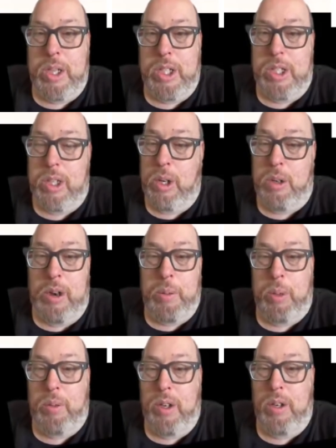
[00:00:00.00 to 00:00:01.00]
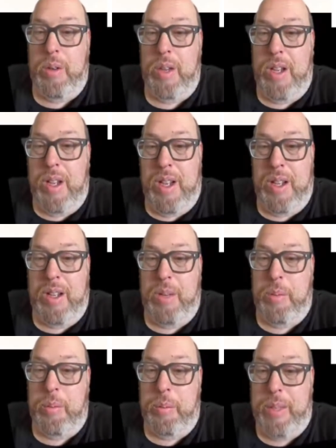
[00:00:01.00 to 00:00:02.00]
Still a great model though,
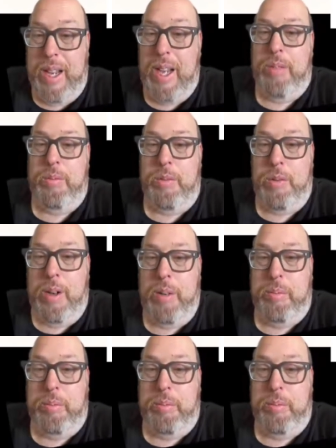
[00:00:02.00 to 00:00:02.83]
but yeah, great.